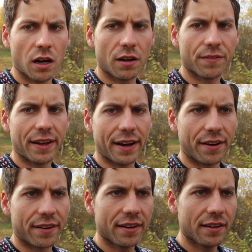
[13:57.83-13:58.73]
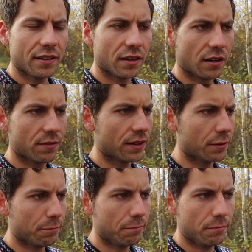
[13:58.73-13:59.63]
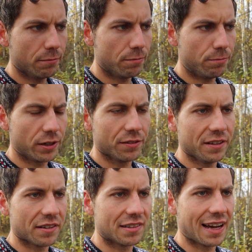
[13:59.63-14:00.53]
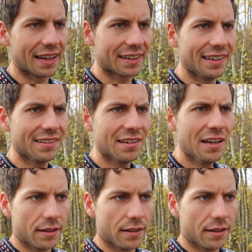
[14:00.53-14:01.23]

of the era of the previous decades.